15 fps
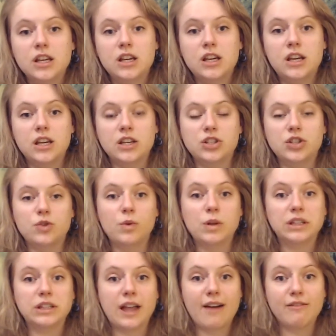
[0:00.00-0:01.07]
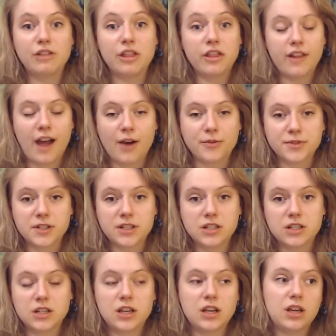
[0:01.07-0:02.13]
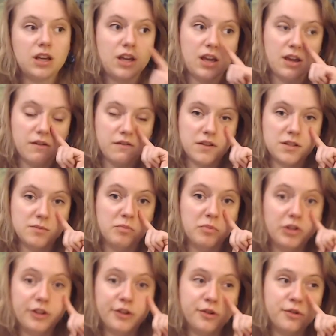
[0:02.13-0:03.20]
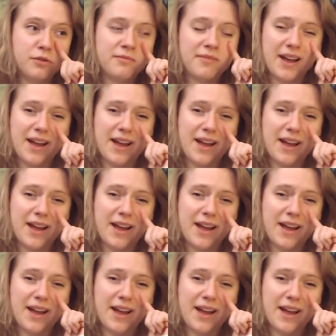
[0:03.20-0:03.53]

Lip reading: into 11,000. If it's blue,